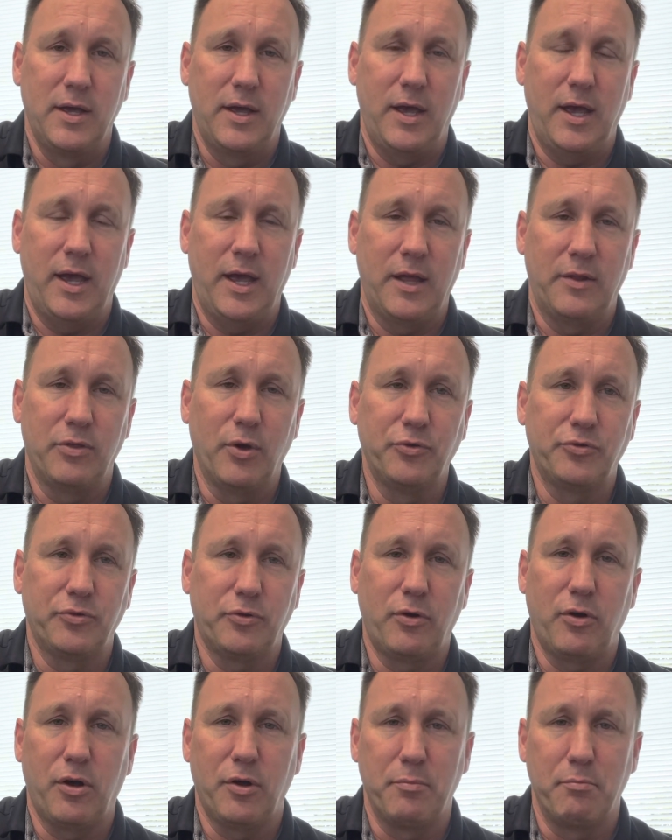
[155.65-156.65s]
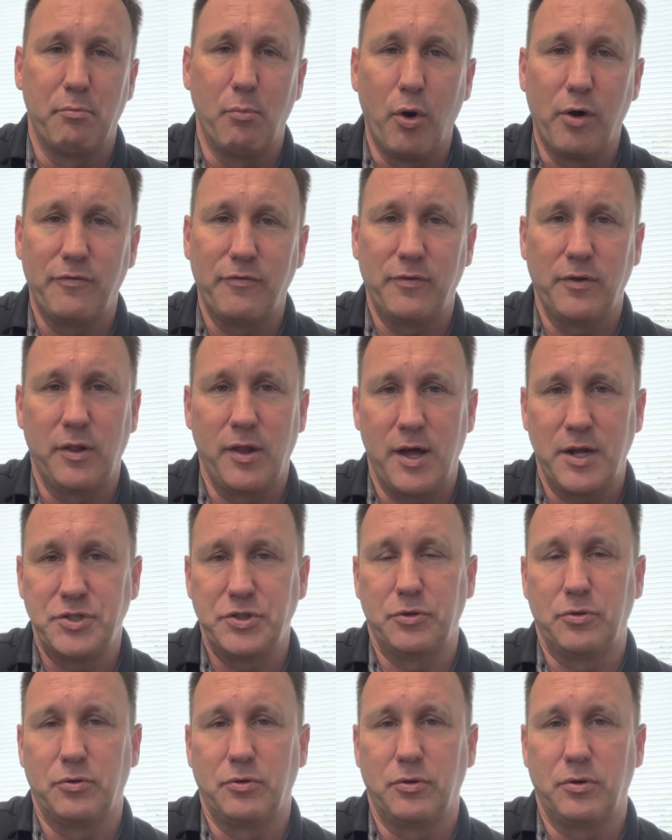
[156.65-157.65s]
And those are called
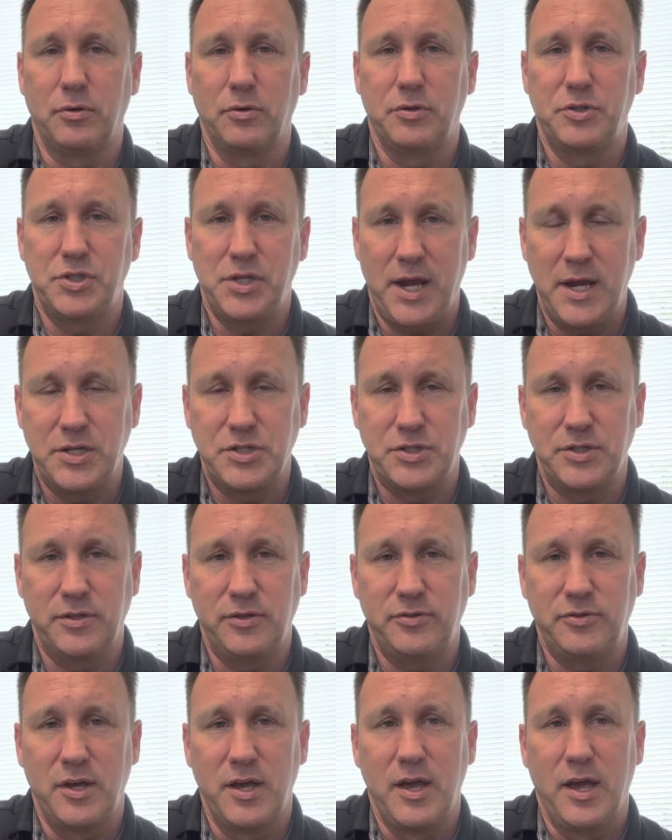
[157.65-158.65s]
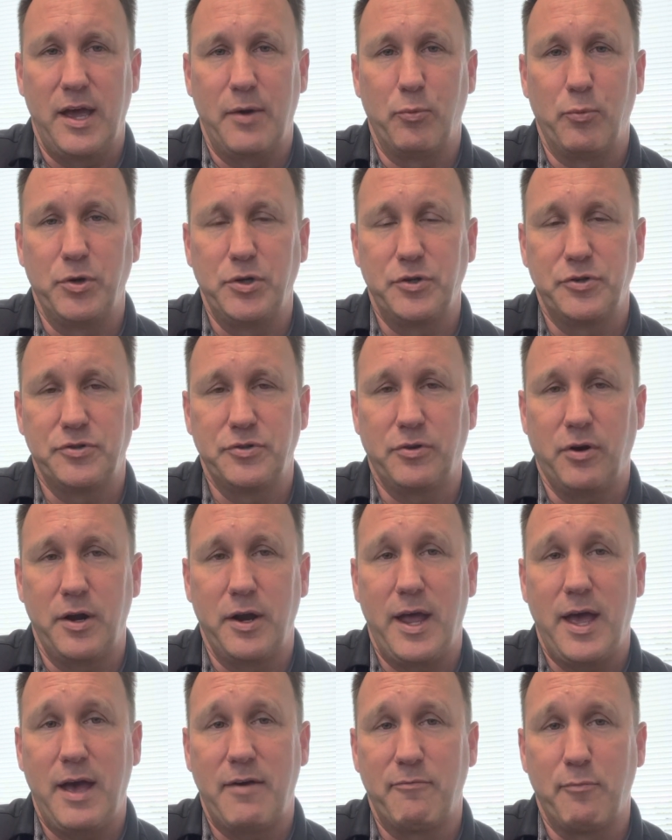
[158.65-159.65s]
morphological changes. And when you're starting
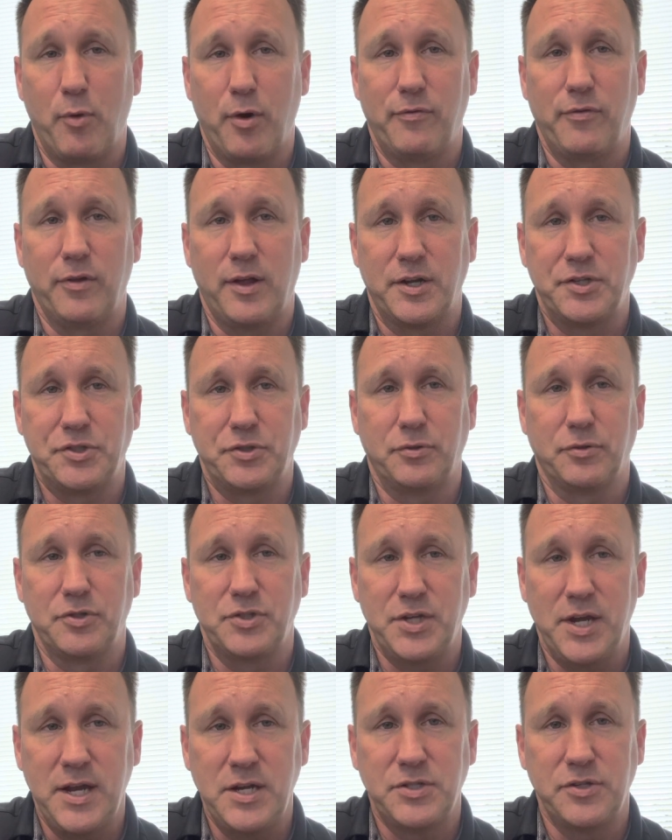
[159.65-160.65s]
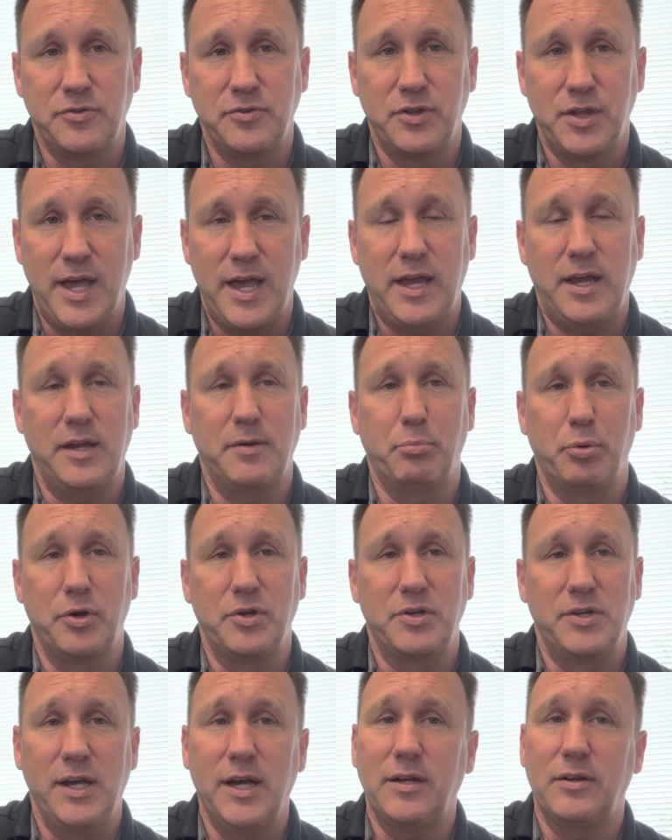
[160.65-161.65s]
to have morphological changes, they can
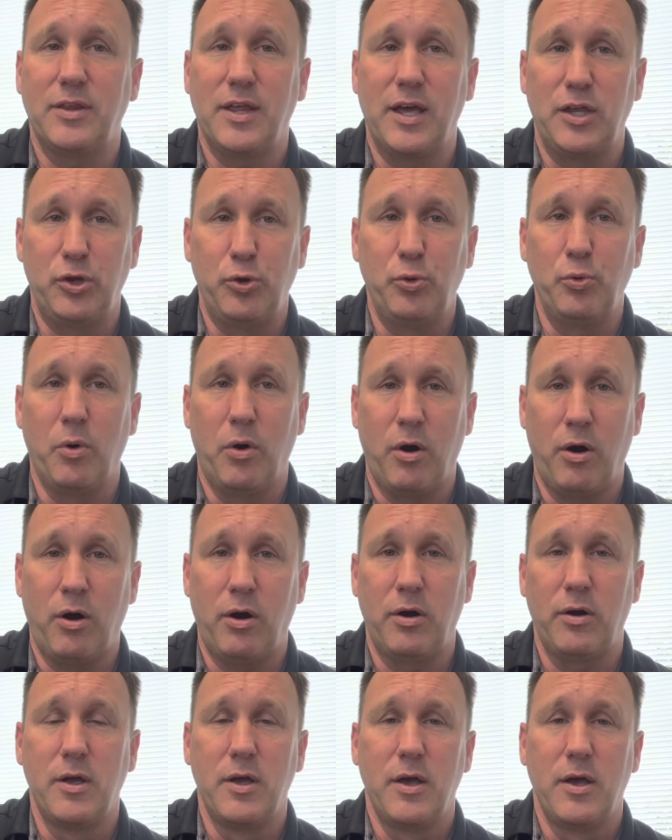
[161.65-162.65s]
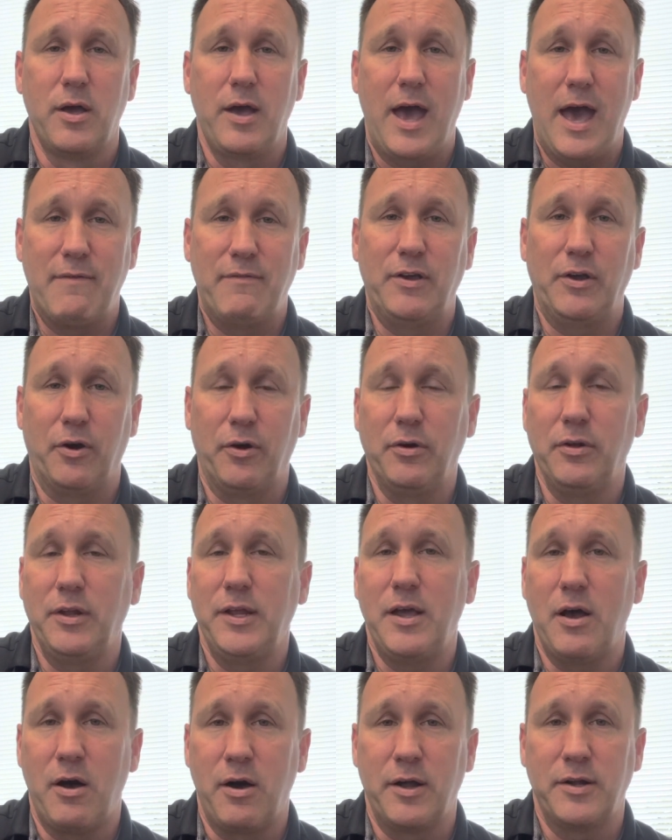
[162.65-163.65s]
predict that you are having early
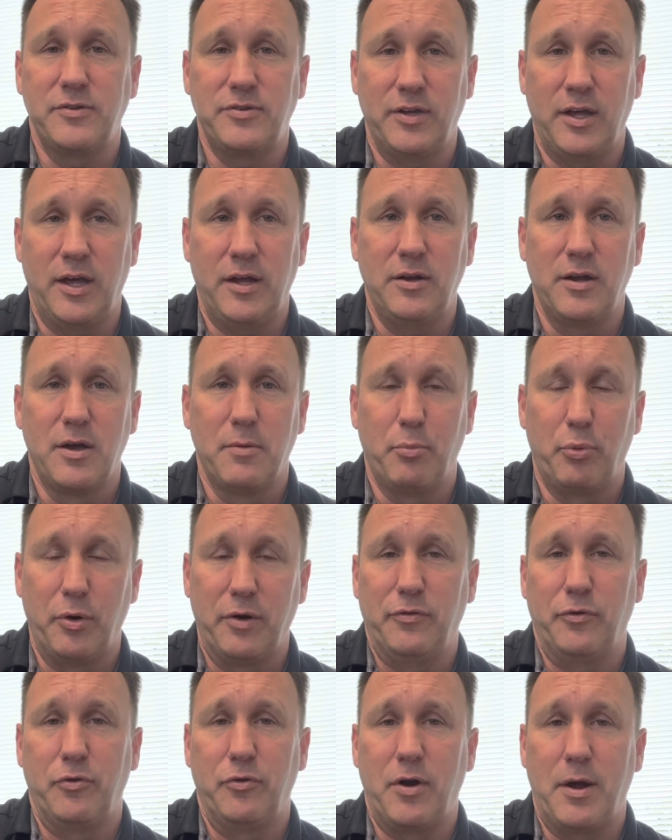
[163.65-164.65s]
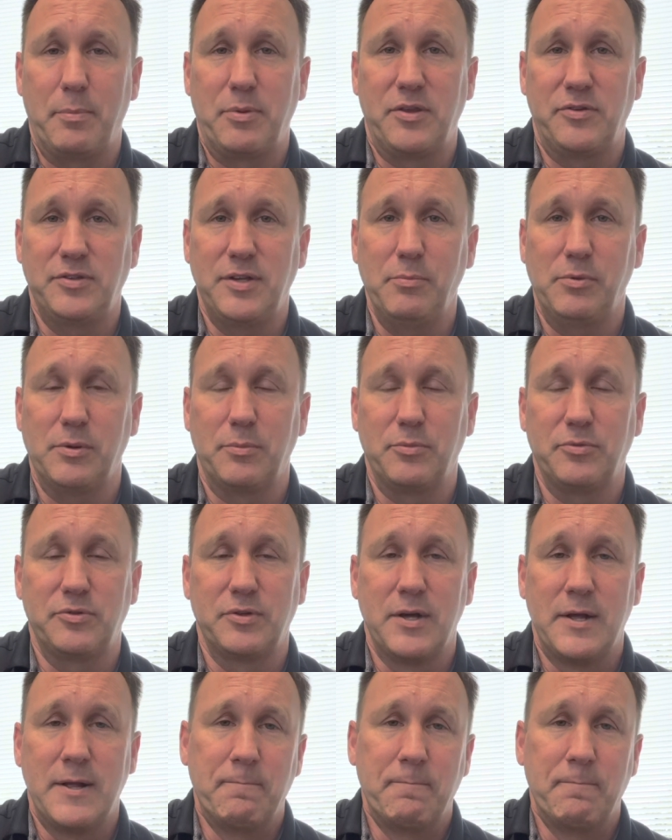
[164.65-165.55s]
onset peripheral neuropathy symptoms.